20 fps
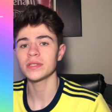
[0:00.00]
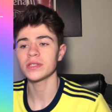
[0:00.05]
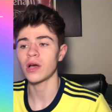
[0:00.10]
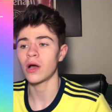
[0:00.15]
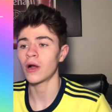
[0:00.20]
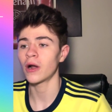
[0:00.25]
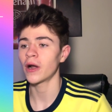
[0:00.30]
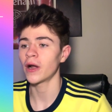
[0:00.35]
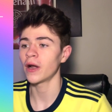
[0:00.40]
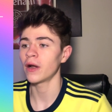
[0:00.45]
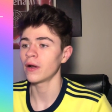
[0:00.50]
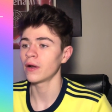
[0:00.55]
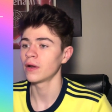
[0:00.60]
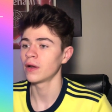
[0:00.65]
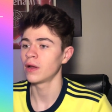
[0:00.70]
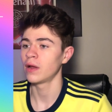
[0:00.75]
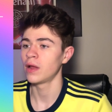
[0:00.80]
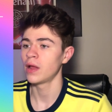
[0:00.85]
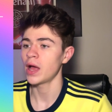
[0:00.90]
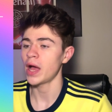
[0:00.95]
are,
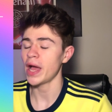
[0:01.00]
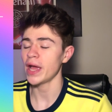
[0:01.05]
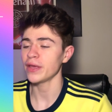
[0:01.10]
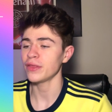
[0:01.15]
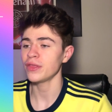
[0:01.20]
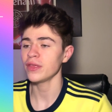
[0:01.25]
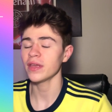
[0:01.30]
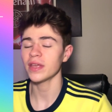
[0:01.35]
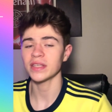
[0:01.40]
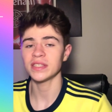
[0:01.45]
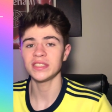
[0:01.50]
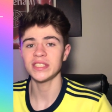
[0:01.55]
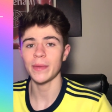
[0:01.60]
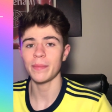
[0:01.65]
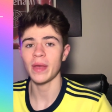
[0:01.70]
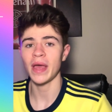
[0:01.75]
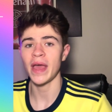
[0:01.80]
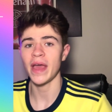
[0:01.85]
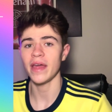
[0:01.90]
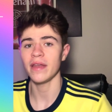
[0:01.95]
I think, a step
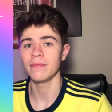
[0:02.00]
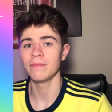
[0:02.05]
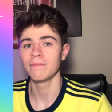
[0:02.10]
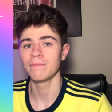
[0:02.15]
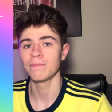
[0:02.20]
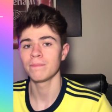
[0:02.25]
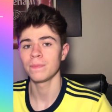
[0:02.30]
ahead,